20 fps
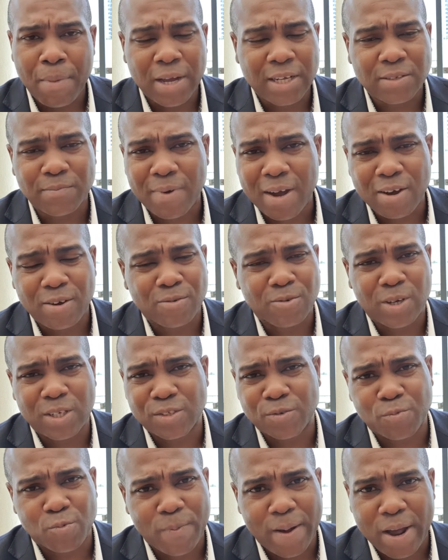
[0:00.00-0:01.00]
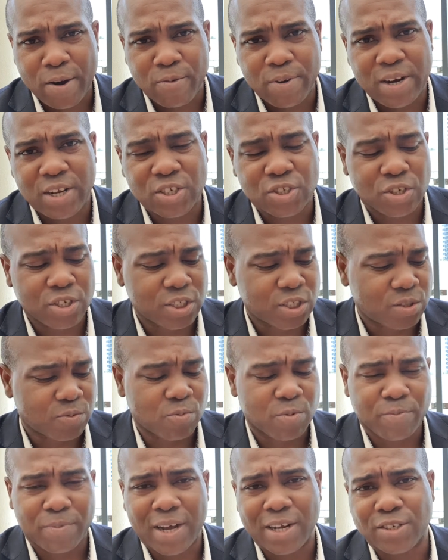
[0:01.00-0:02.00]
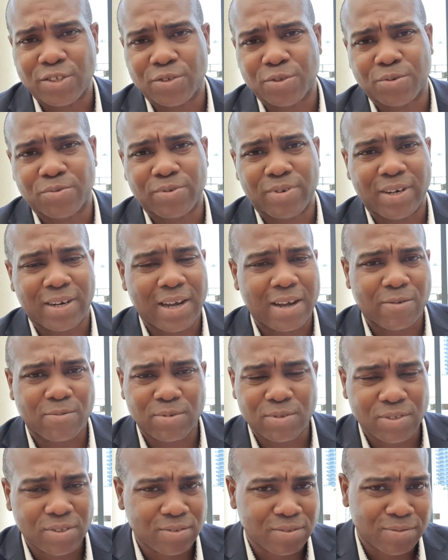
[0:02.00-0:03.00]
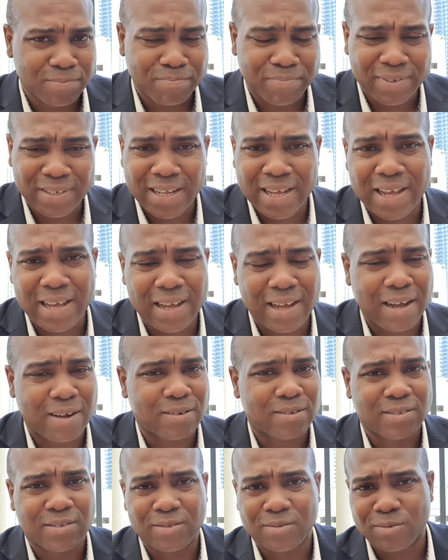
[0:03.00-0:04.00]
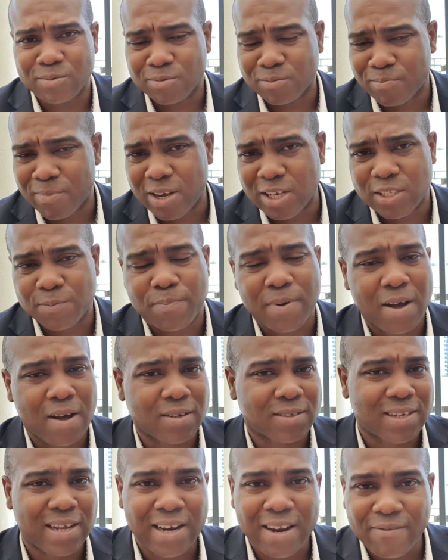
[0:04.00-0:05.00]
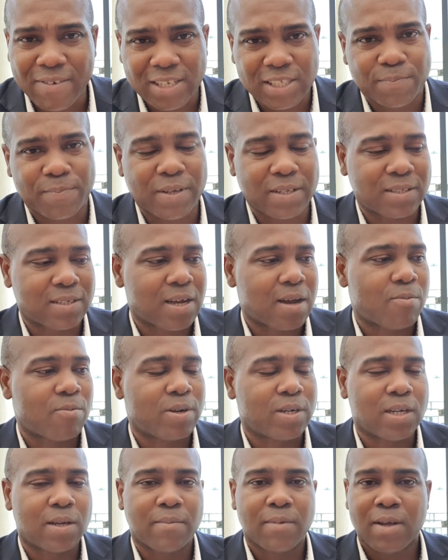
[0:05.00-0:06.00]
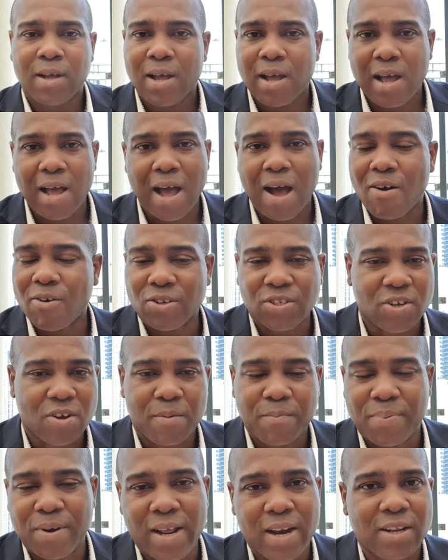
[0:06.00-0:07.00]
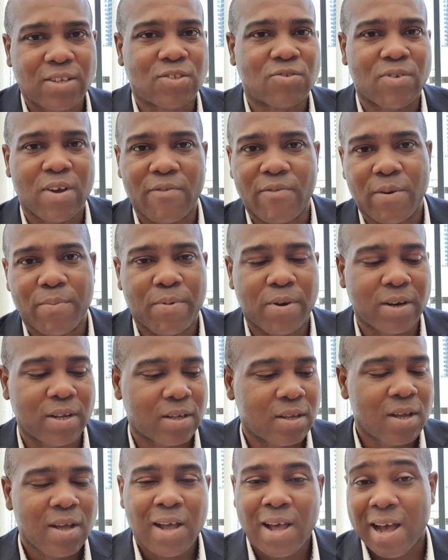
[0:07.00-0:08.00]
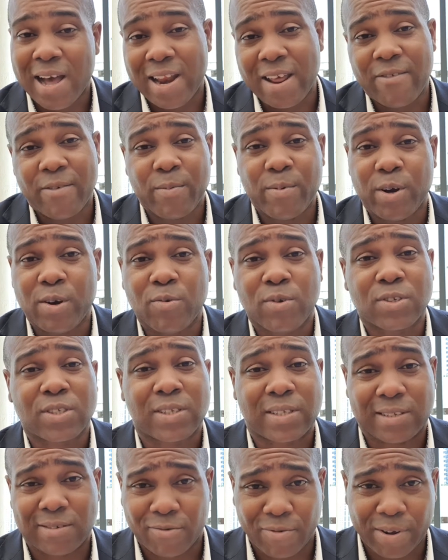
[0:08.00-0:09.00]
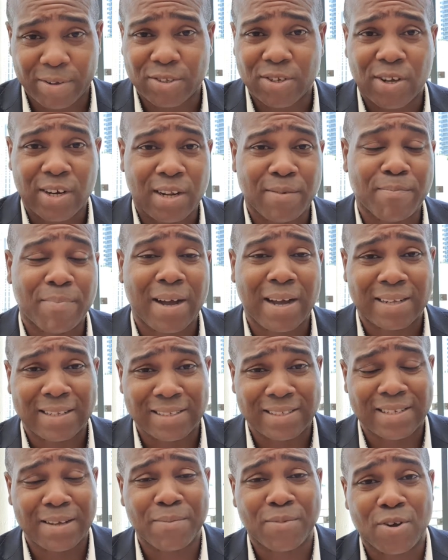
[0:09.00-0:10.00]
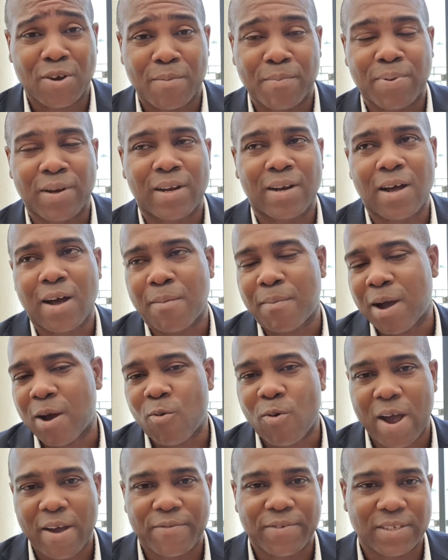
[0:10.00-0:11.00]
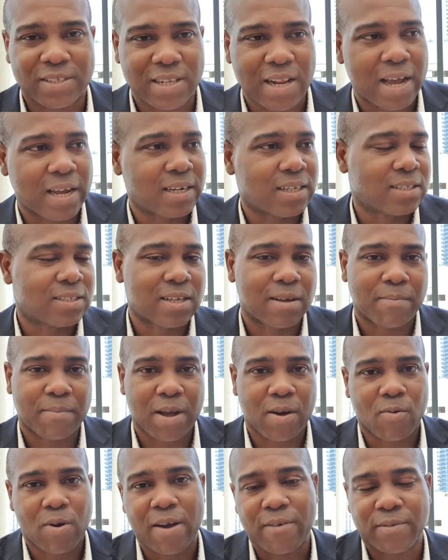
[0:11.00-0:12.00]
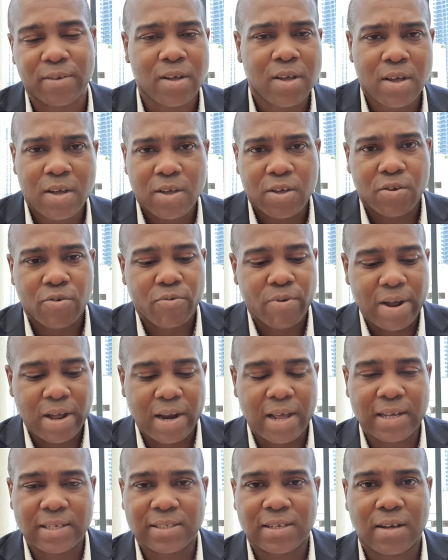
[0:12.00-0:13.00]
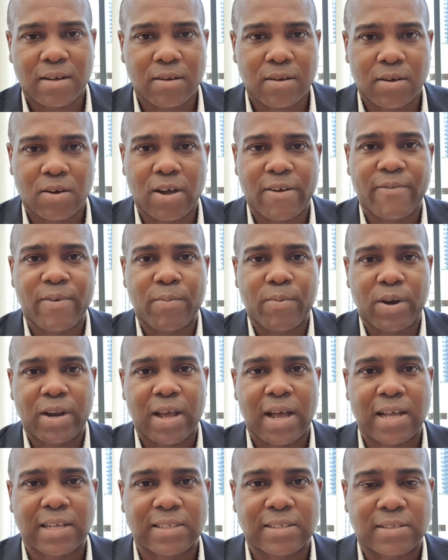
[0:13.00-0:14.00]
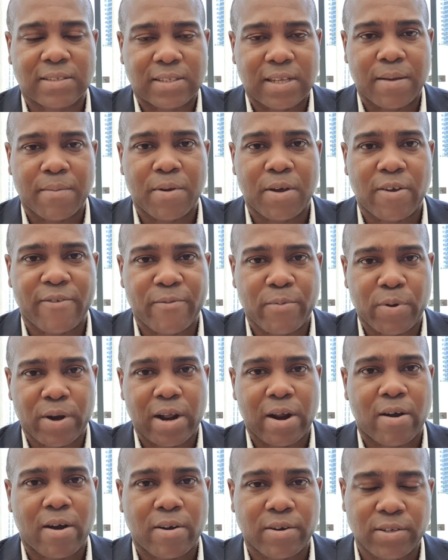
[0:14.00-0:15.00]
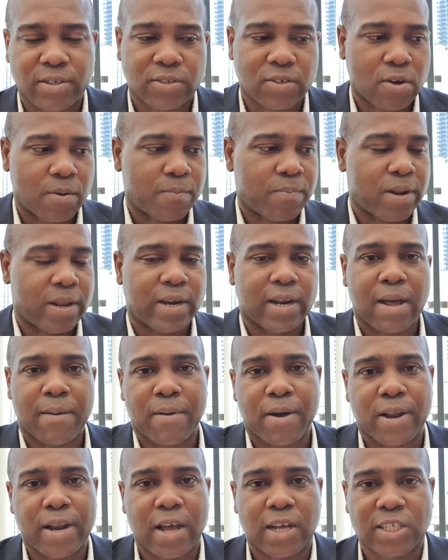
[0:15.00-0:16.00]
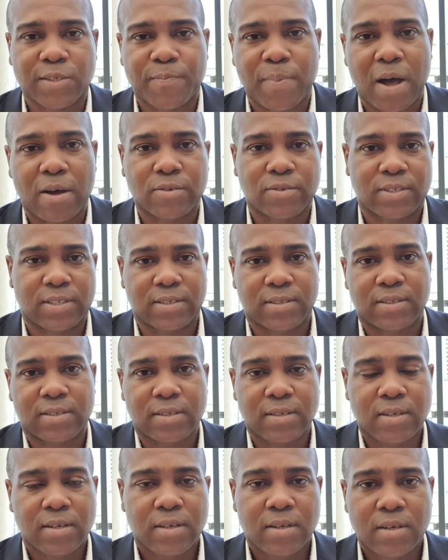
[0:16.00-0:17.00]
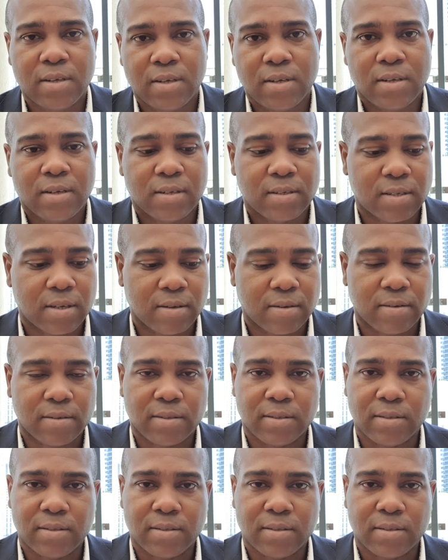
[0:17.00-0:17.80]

my relationship with my children. I wasn't there. My spouse, I never spent time with them. I was complaining to everybody, and everybody was returning back the same complaint. Oh, my wife is like this, and my wife. You realize that everybody has the same. Everybody around you is complaining about their spouses. So